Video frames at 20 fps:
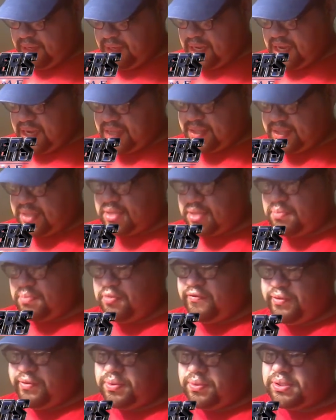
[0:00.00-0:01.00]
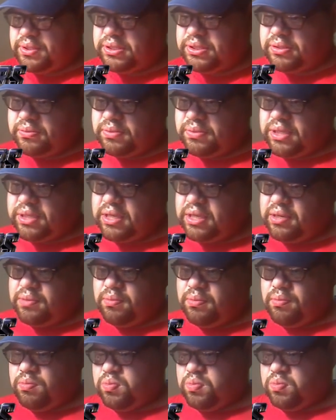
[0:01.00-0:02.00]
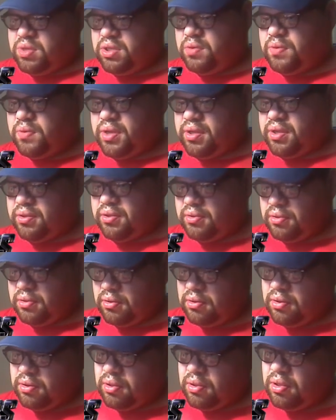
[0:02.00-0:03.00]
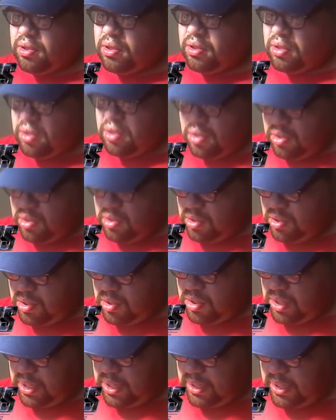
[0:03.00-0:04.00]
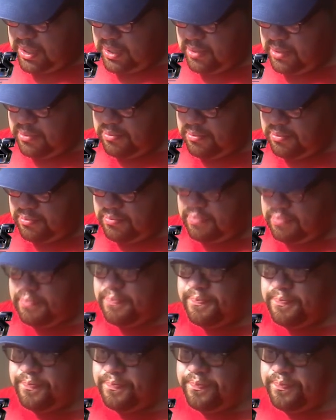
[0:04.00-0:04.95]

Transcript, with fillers: But yeah, I think the movie was did really well. Um.